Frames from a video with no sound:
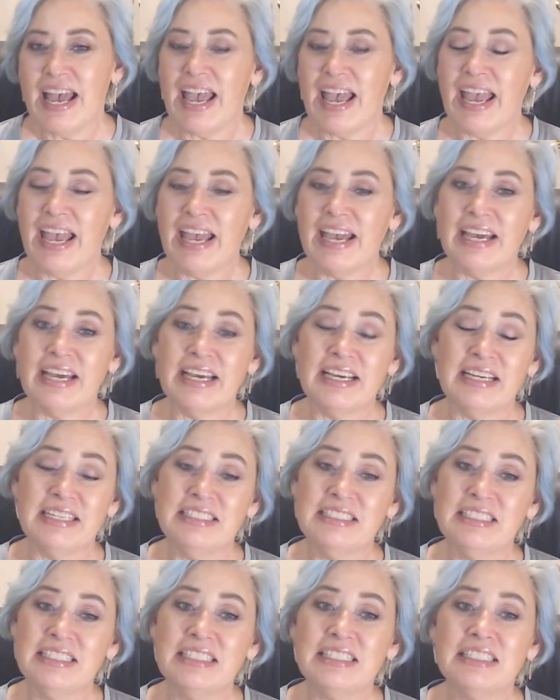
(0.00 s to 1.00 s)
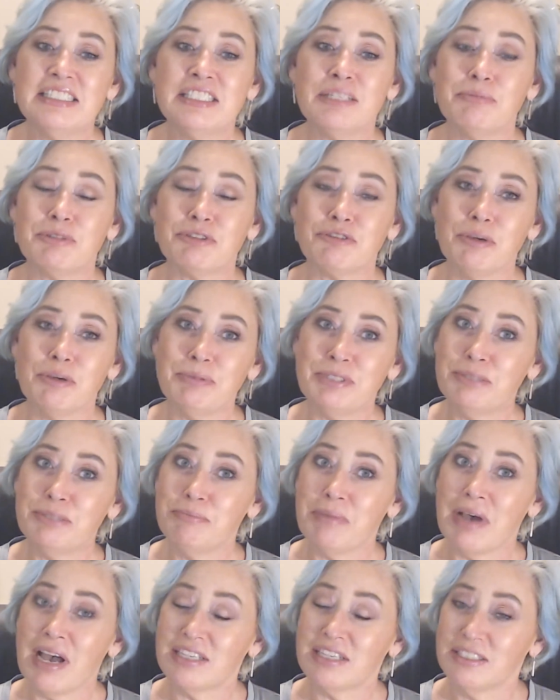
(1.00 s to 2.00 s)
and subscription
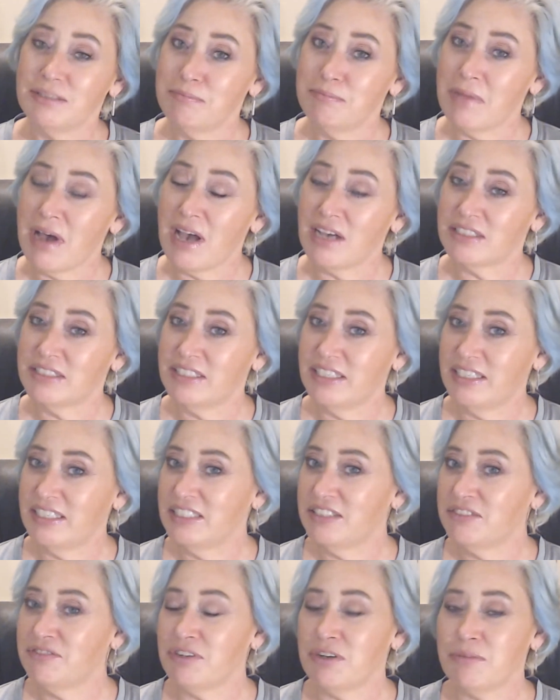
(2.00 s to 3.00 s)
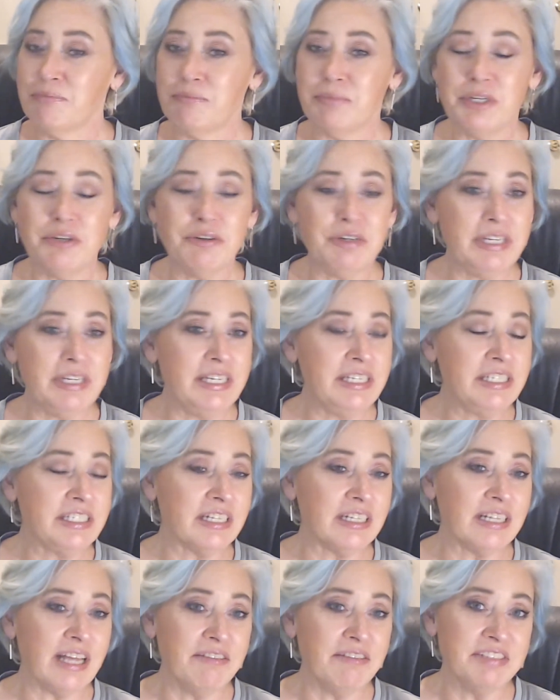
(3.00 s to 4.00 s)
box unboxings, from beauty to
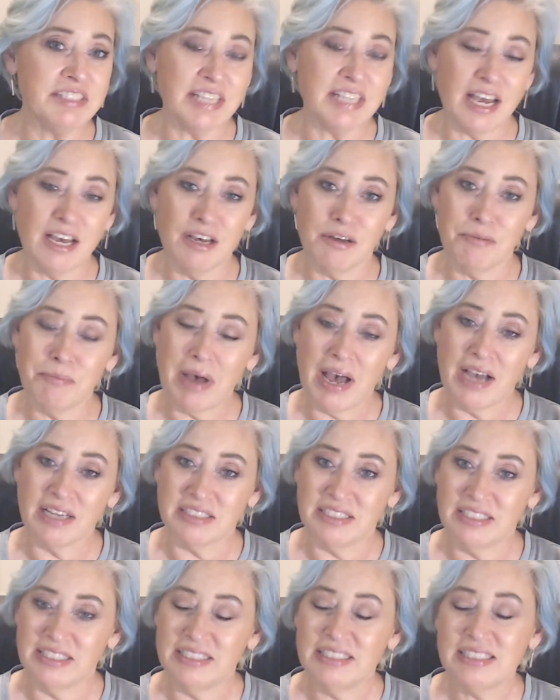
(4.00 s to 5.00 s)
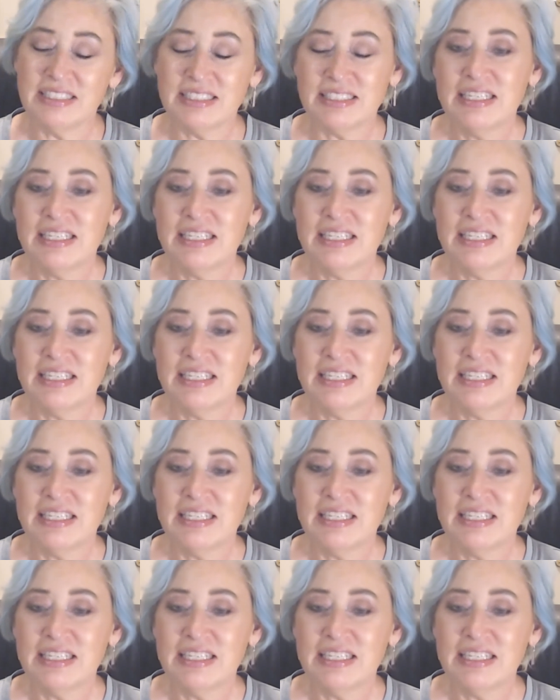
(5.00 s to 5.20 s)
lifestyle boxes.